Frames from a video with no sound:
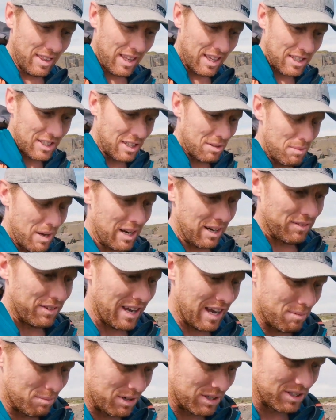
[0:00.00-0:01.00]
That's the amount of
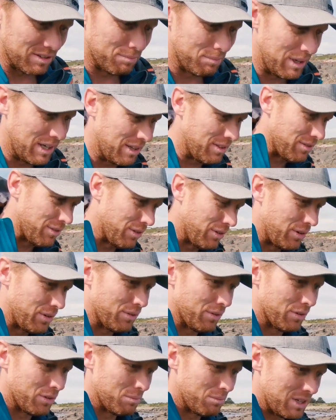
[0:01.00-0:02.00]
cameras I've been
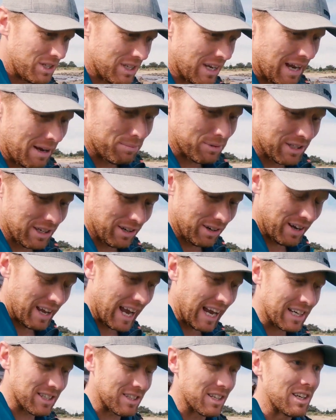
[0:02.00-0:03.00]
through mishap, so
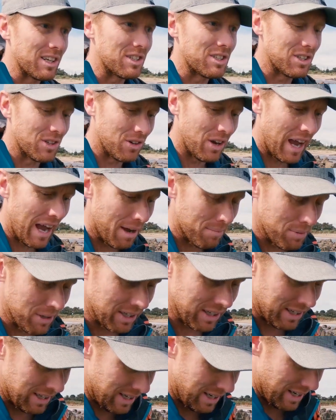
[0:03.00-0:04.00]
accidents do
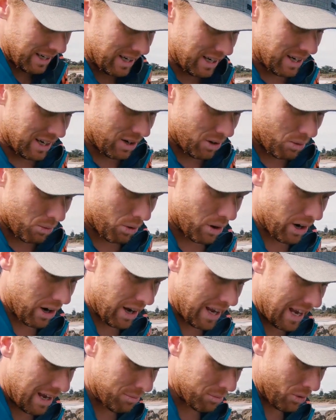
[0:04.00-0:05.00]
happen. What
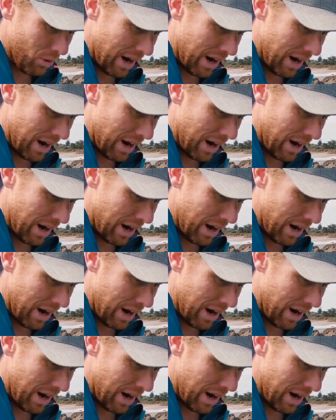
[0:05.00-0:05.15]
I am